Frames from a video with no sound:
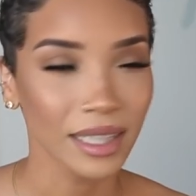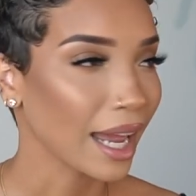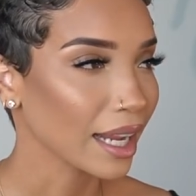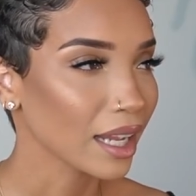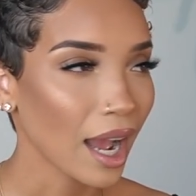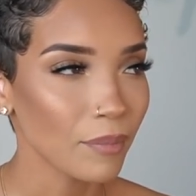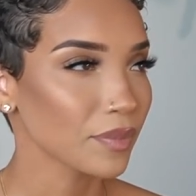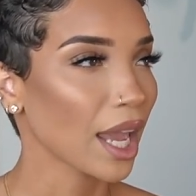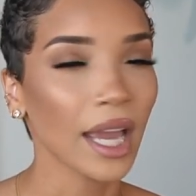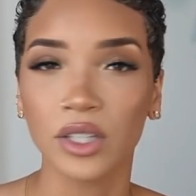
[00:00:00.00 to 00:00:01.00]
Like
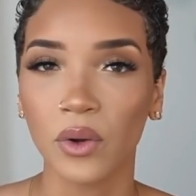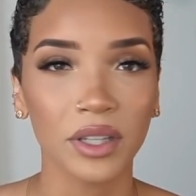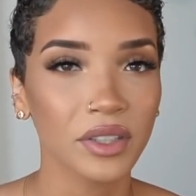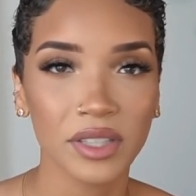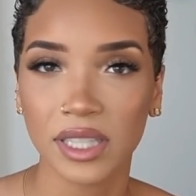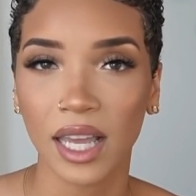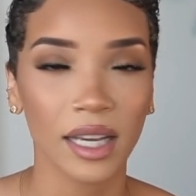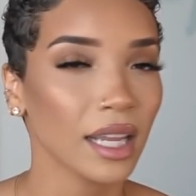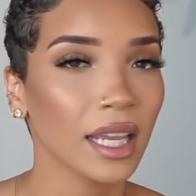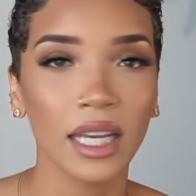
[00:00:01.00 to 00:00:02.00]
I don't
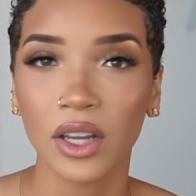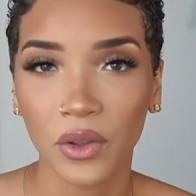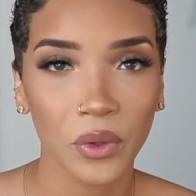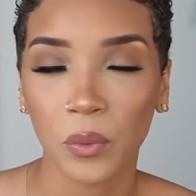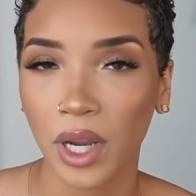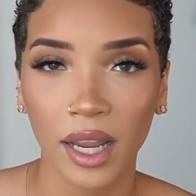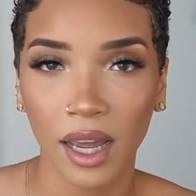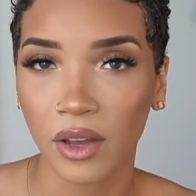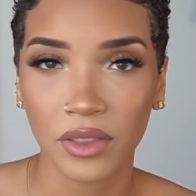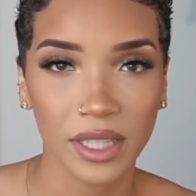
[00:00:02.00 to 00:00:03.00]
understand any other way
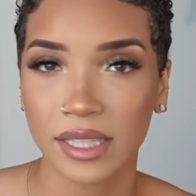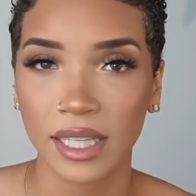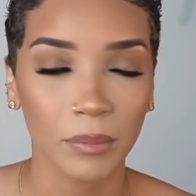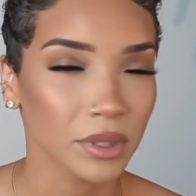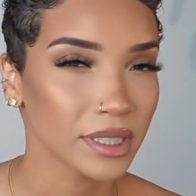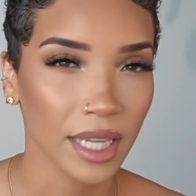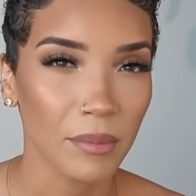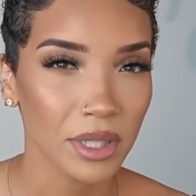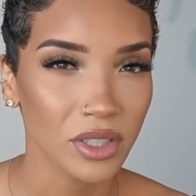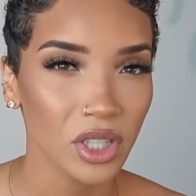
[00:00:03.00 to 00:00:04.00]
how this type of
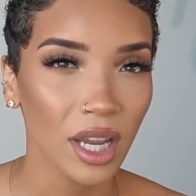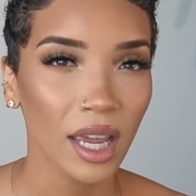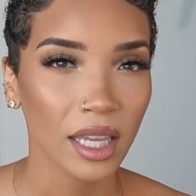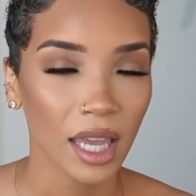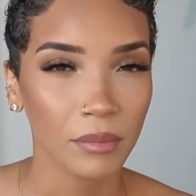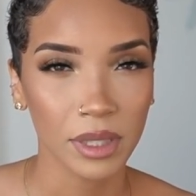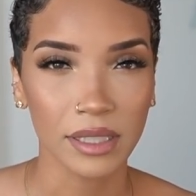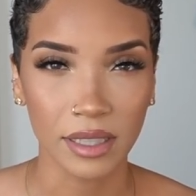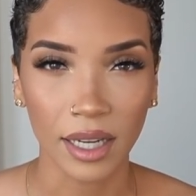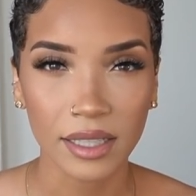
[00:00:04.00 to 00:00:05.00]
damage can
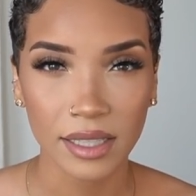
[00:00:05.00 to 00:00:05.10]
be done